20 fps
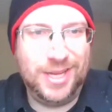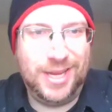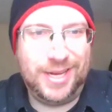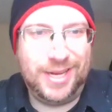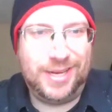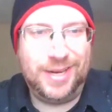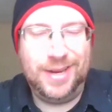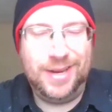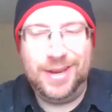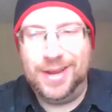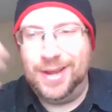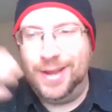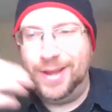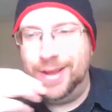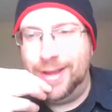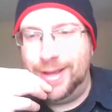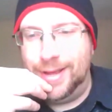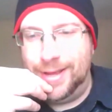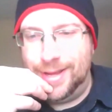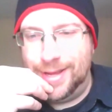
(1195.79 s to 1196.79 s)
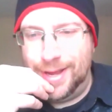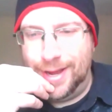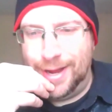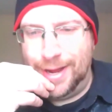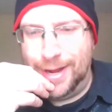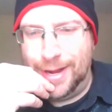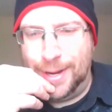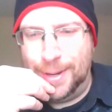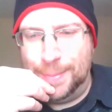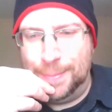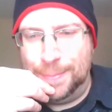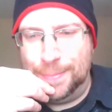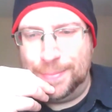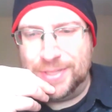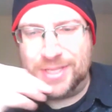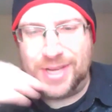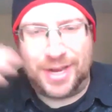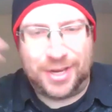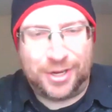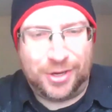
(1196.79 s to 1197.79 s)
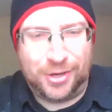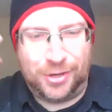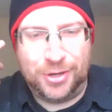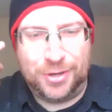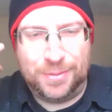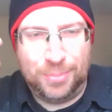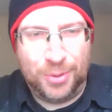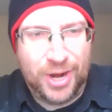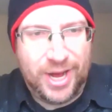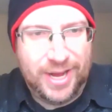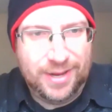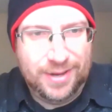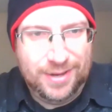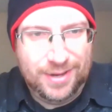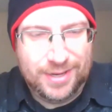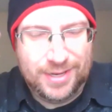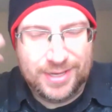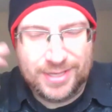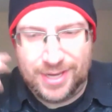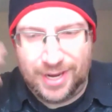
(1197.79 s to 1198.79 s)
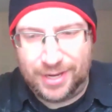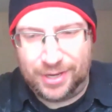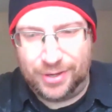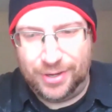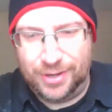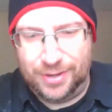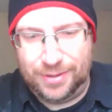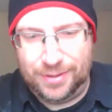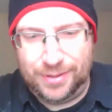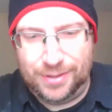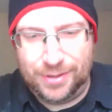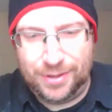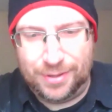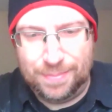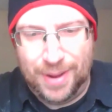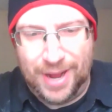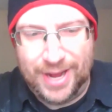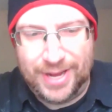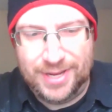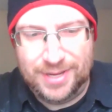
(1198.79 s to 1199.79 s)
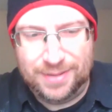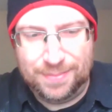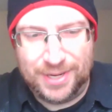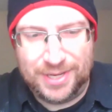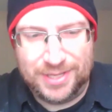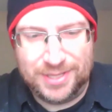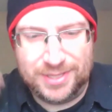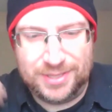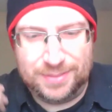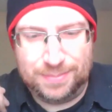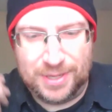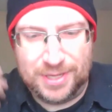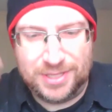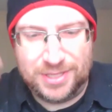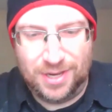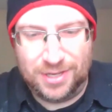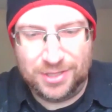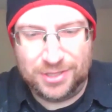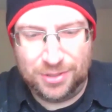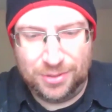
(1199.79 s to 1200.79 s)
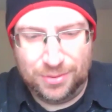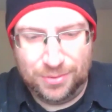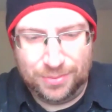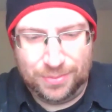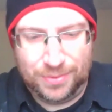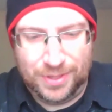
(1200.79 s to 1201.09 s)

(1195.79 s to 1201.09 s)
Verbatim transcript: like, um, he's got a good brain, he's got a good good mind, but he's but he's also